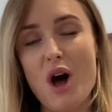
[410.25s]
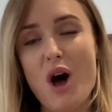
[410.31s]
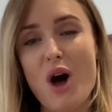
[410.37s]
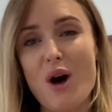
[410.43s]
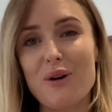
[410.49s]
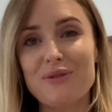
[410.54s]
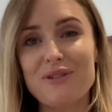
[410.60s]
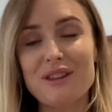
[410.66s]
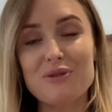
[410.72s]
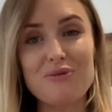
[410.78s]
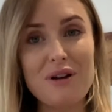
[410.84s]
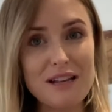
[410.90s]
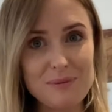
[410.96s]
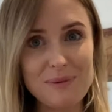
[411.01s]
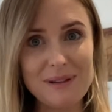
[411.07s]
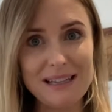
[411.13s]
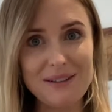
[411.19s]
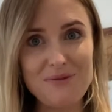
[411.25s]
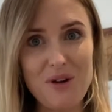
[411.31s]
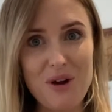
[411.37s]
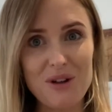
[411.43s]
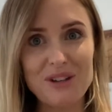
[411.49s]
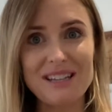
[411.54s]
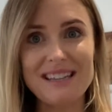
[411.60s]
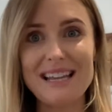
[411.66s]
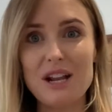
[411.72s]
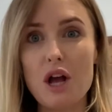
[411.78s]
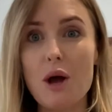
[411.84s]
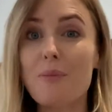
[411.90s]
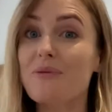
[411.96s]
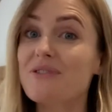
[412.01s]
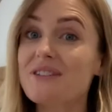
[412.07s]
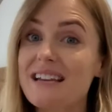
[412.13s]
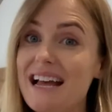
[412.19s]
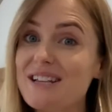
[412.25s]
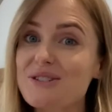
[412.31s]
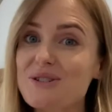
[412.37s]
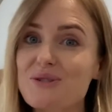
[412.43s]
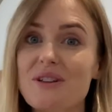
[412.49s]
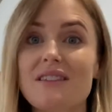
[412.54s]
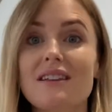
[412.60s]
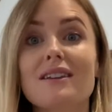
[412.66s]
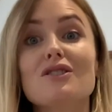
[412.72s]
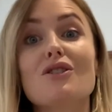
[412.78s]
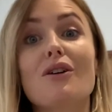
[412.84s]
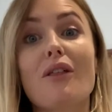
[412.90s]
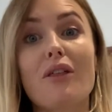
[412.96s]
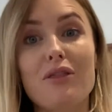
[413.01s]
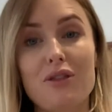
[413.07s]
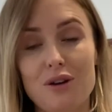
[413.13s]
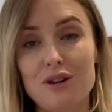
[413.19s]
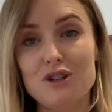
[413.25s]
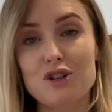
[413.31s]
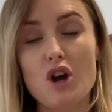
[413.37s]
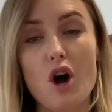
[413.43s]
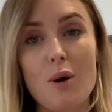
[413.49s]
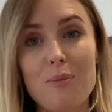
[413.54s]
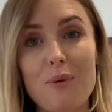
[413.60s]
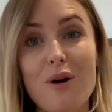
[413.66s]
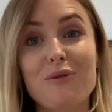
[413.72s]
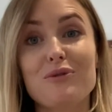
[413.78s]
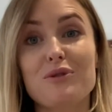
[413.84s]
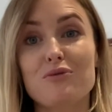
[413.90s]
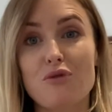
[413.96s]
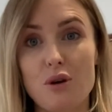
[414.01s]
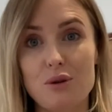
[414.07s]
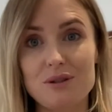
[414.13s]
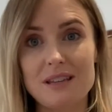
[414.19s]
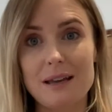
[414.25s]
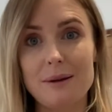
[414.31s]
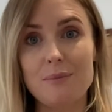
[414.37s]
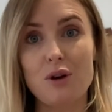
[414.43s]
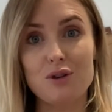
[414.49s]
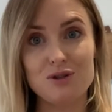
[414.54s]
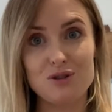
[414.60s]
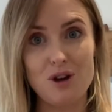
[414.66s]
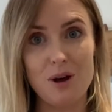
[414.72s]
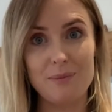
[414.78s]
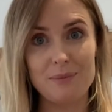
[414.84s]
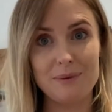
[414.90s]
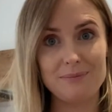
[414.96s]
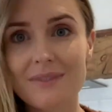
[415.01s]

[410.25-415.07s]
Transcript: of the raspberry leaf on, then a cup of the nettle, and then another third cup of the rose hip on top.